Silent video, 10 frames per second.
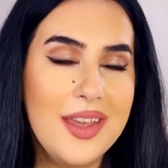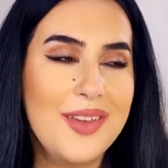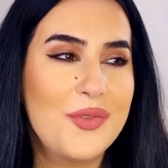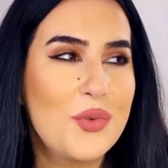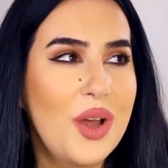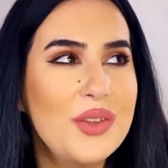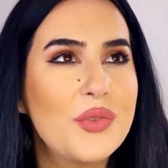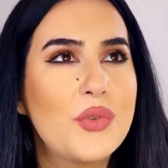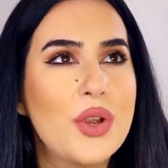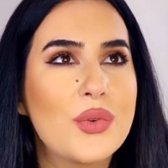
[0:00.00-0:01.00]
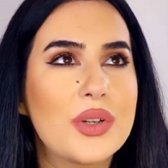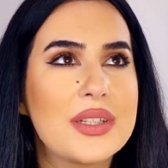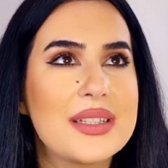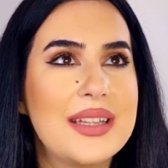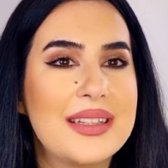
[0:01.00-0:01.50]
if you want a
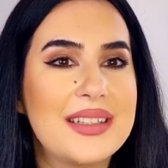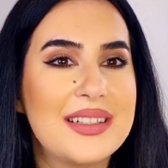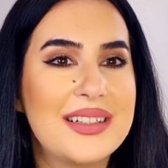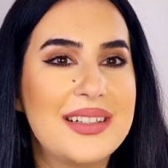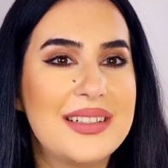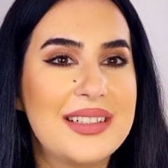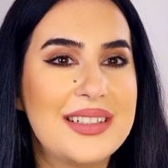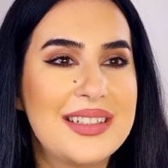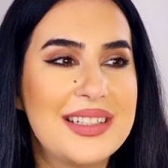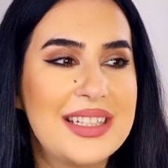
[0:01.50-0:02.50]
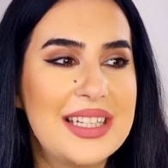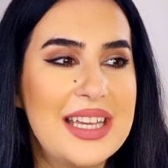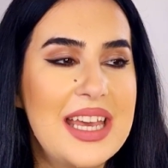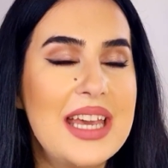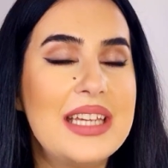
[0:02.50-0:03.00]
fragrance that
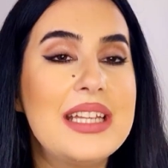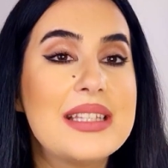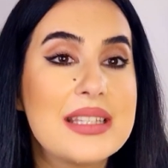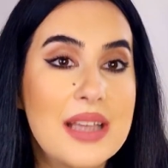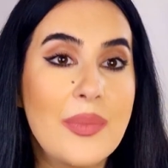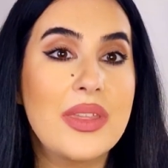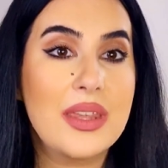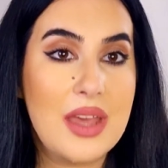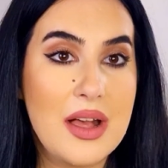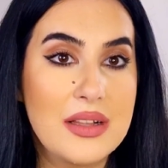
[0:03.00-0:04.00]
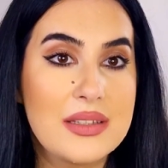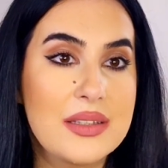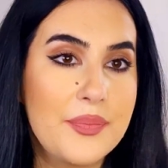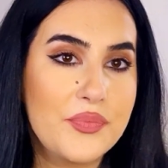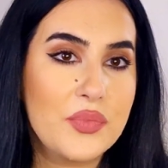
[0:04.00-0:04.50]
it's something
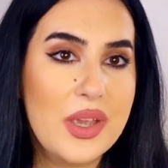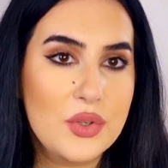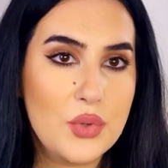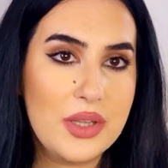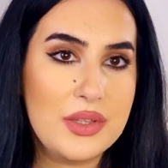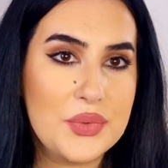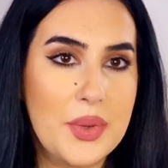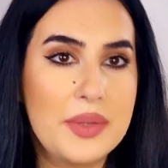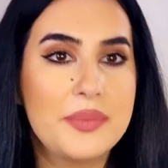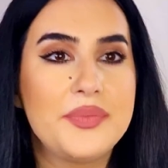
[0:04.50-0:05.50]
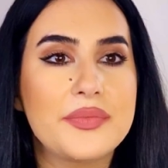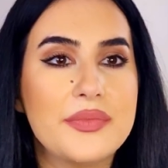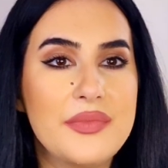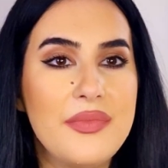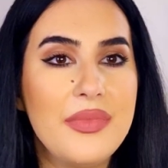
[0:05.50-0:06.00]
else, try this one.
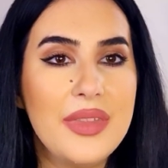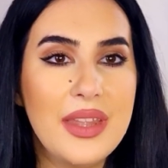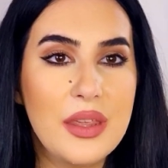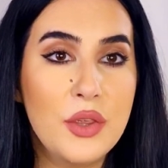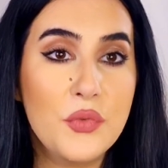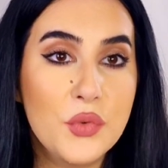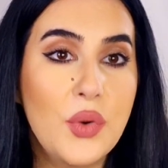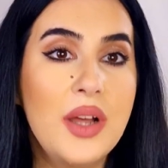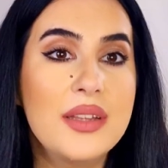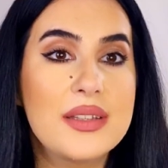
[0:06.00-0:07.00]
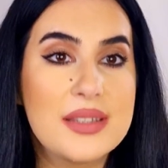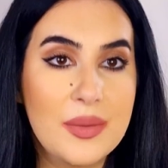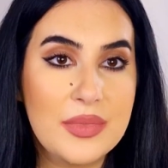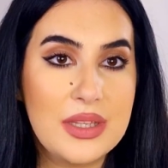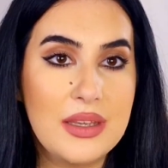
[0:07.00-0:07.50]
If you want
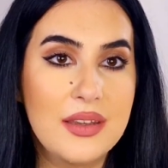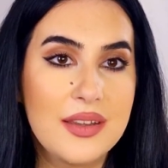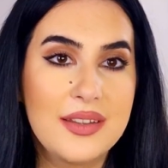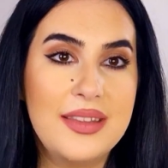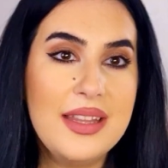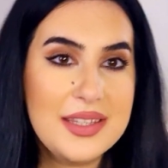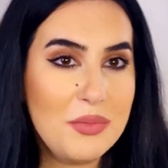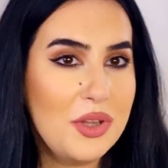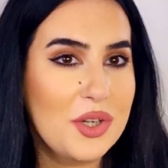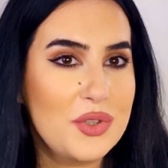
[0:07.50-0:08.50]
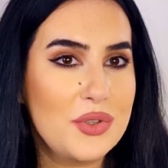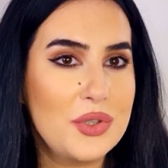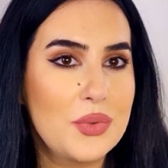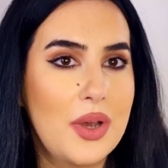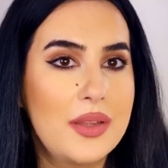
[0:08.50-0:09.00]
something that's similar to
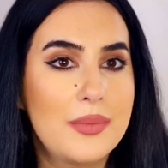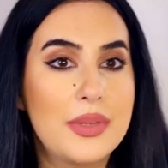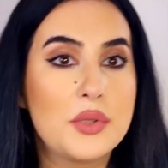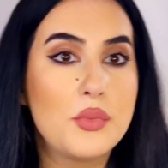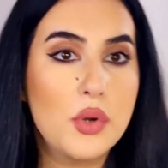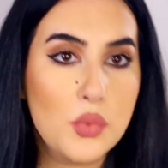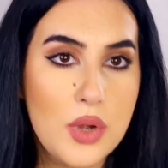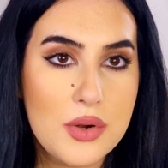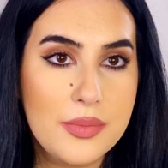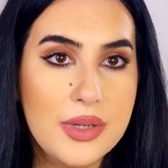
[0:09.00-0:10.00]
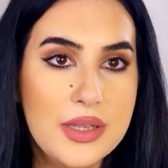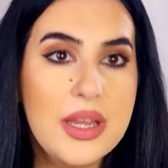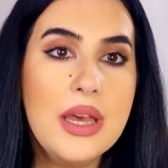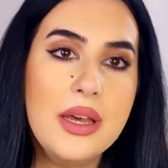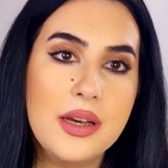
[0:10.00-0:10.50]
this one but more
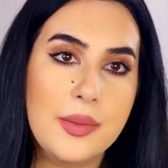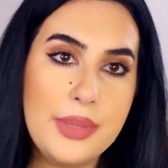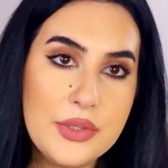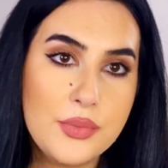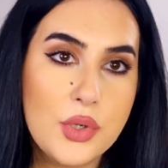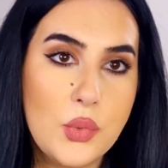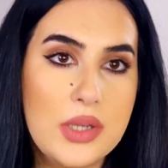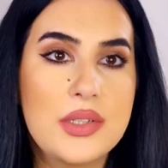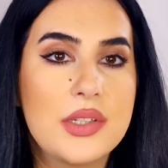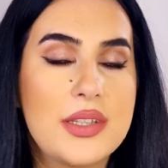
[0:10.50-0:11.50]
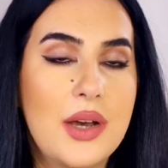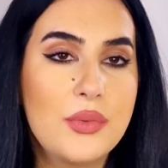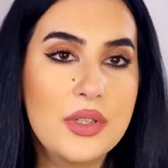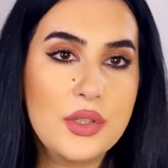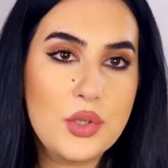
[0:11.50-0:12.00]
wearable, a bit more watered
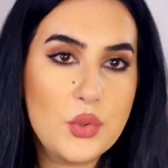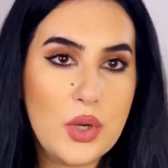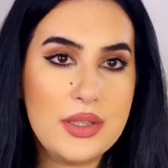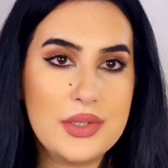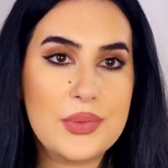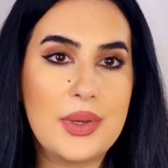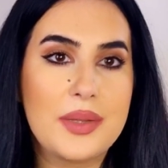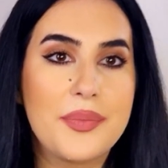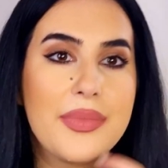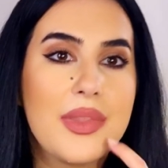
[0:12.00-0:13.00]
down, try this one.